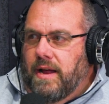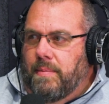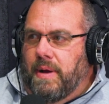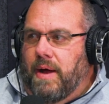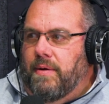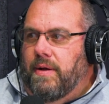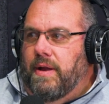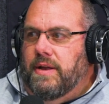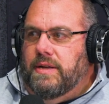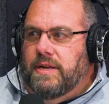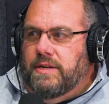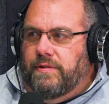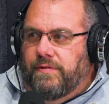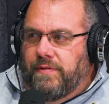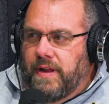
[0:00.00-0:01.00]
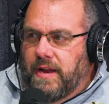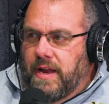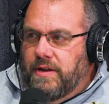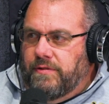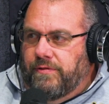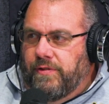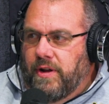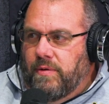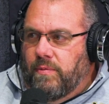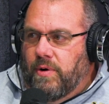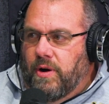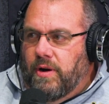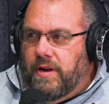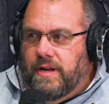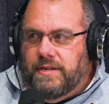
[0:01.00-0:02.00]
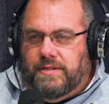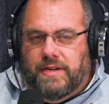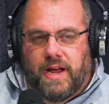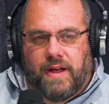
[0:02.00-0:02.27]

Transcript: I mean, and his feet, his footwork and